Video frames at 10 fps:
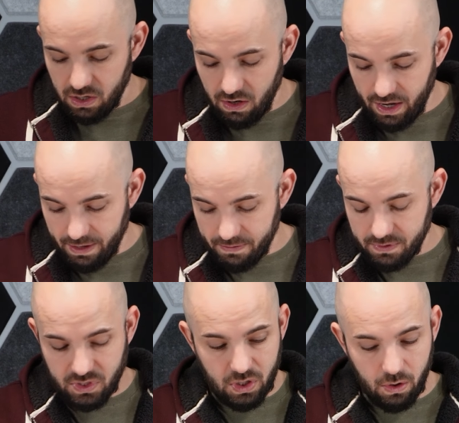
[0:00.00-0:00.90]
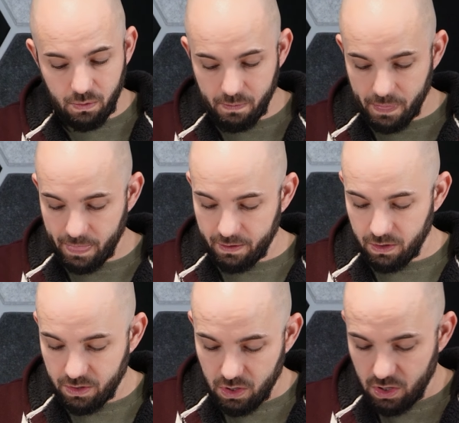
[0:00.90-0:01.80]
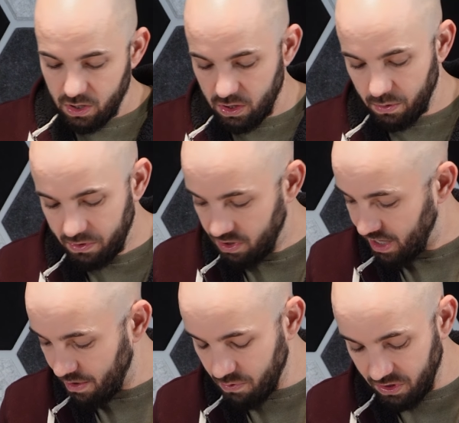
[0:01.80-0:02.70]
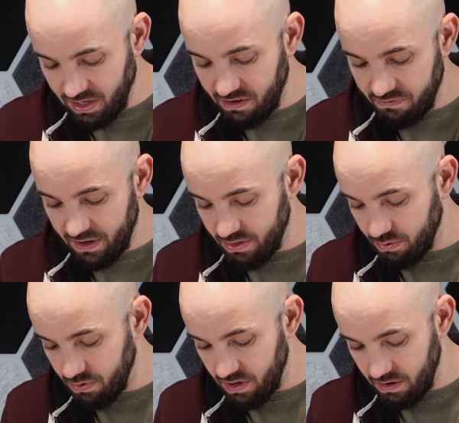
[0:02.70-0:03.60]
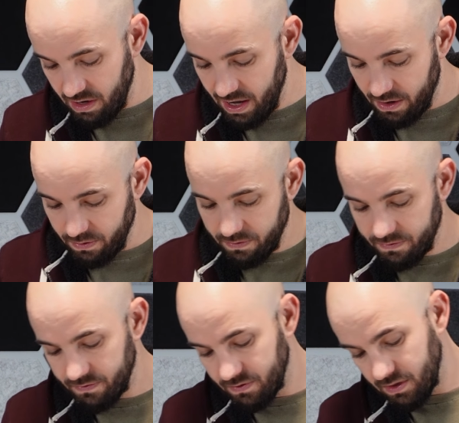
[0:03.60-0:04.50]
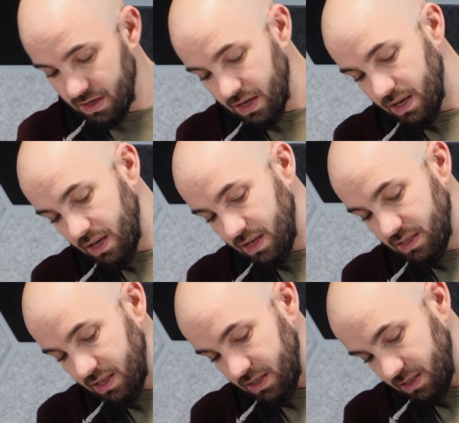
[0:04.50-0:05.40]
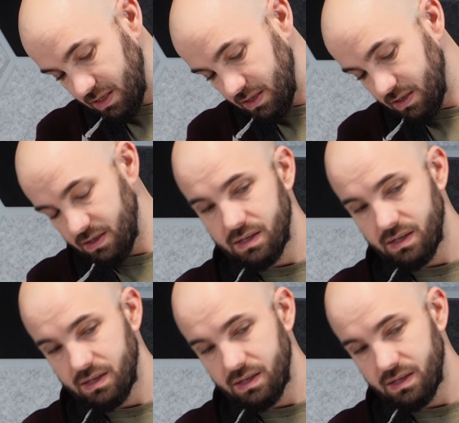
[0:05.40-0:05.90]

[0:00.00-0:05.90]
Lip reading: All right, so the only thing I really need fed through there now is this.